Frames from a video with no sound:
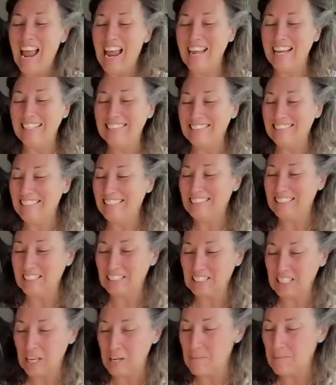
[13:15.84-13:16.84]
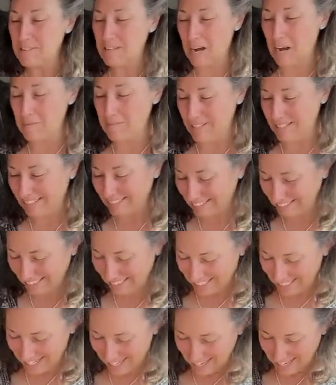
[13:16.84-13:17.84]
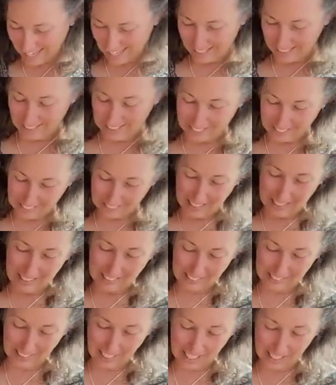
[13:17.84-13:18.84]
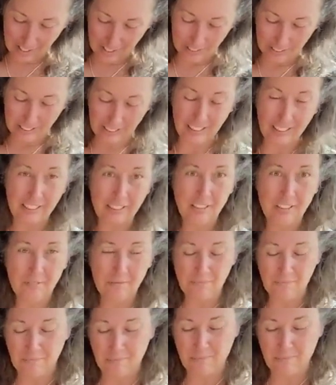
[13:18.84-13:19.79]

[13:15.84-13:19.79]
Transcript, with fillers: and it just keeps coming. See, it's it's angled here.